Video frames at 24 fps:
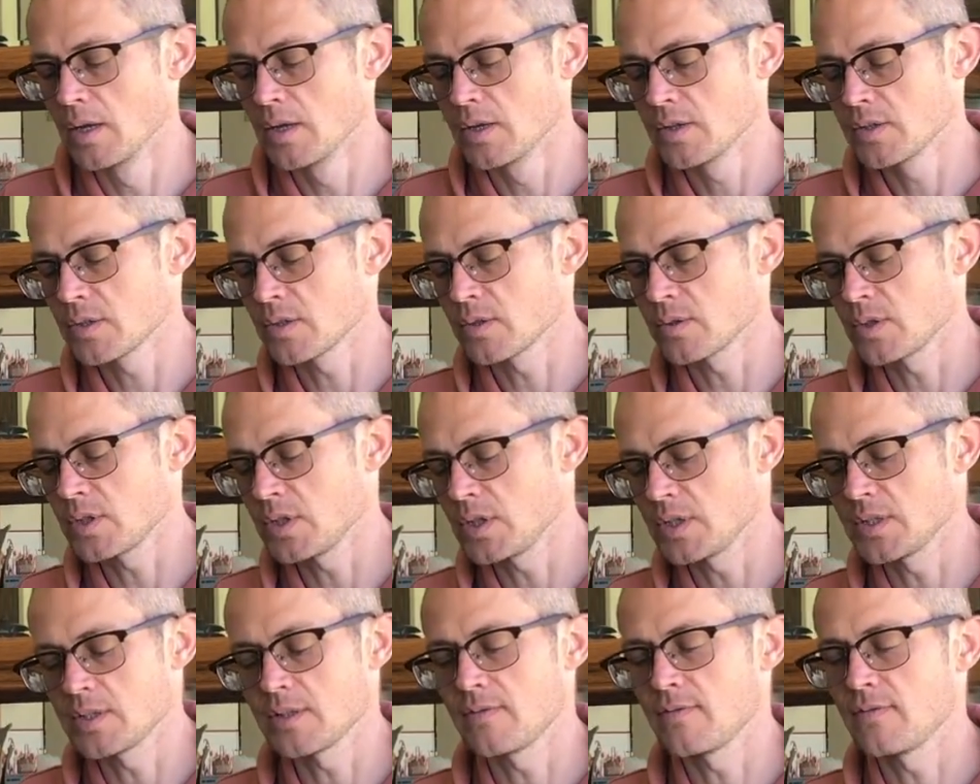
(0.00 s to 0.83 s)
So she
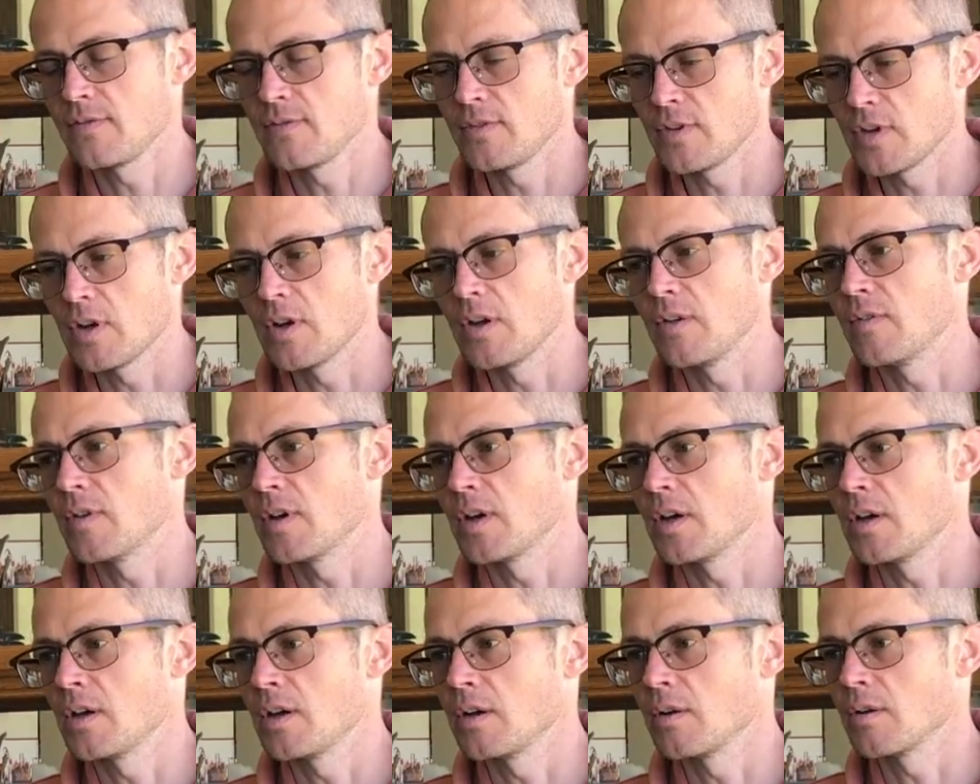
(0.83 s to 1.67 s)
is very,
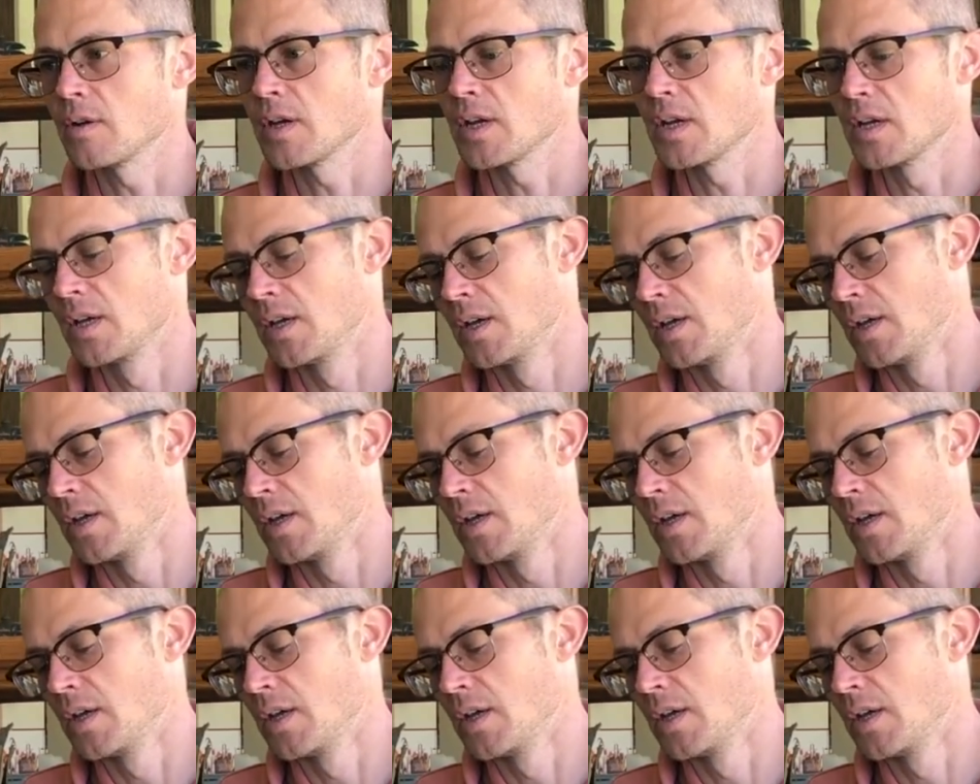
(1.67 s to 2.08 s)
very hungry.